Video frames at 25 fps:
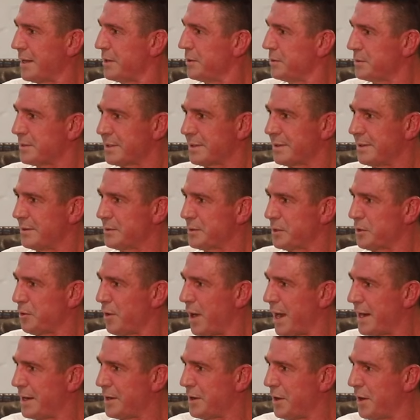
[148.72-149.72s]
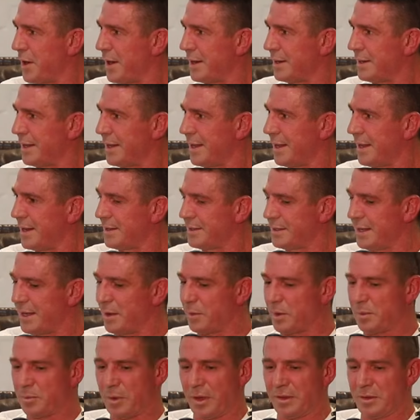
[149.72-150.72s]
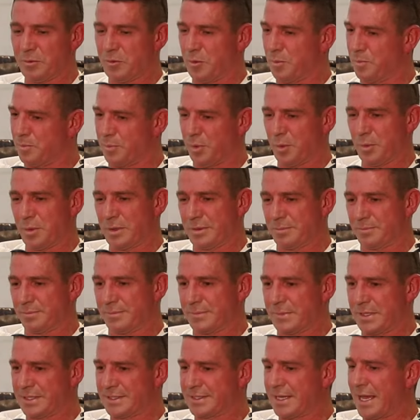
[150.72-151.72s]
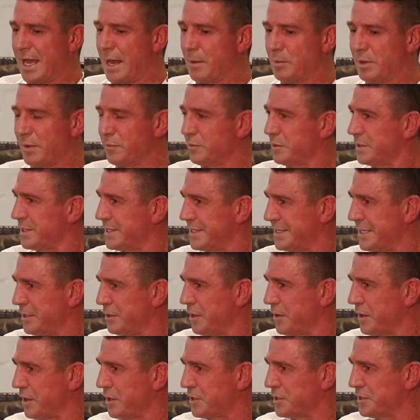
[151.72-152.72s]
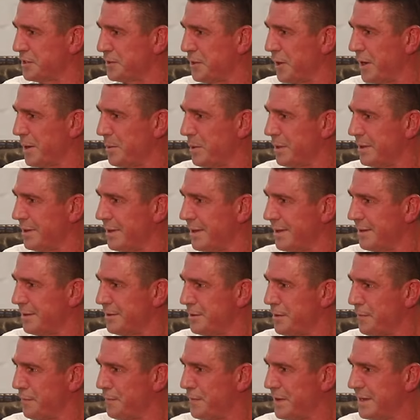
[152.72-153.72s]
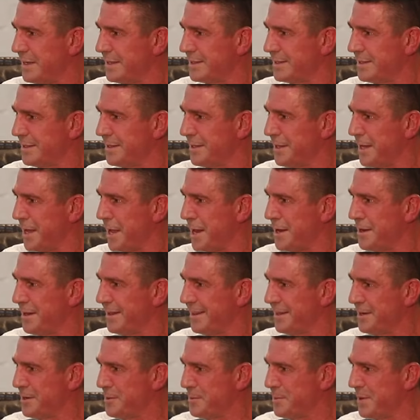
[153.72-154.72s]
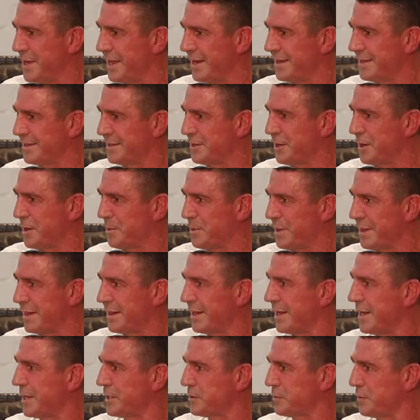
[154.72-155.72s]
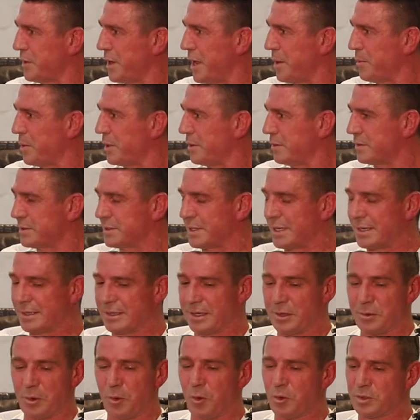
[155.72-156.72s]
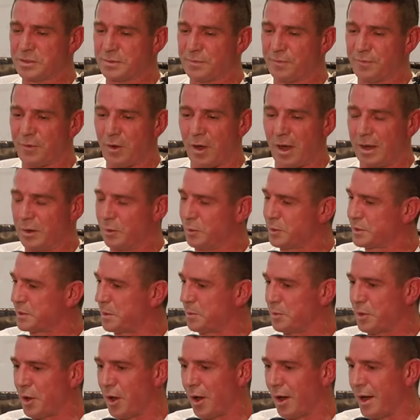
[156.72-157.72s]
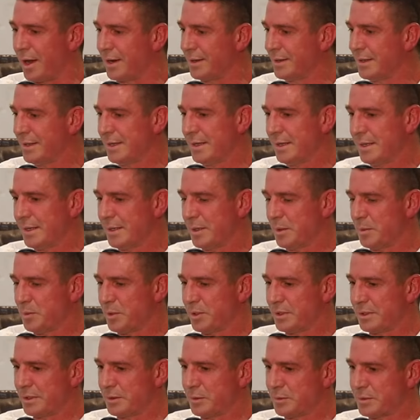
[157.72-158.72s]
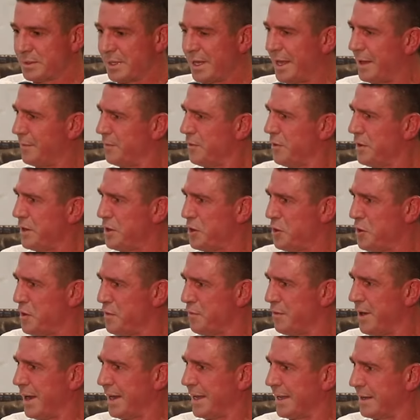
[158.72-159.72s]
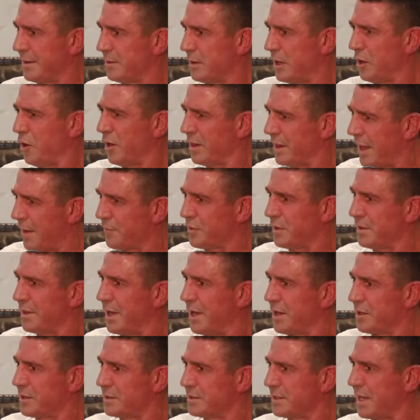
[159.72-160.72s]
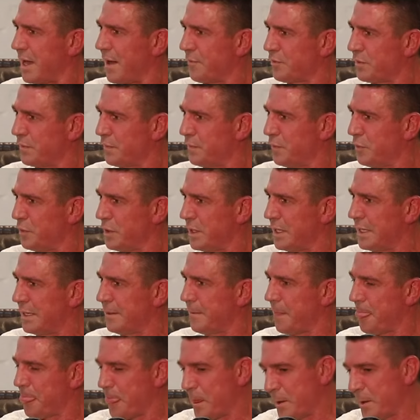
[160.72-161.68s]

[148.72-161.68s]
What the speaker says: and it was a great night. And I think we're probably the same level of skill. I think I just got him in the fitness in the end a little bit, and got him in the last round. But it was an awesome fight, awesome night. But it was very nerve-wracking, and I loved it though, because after footy,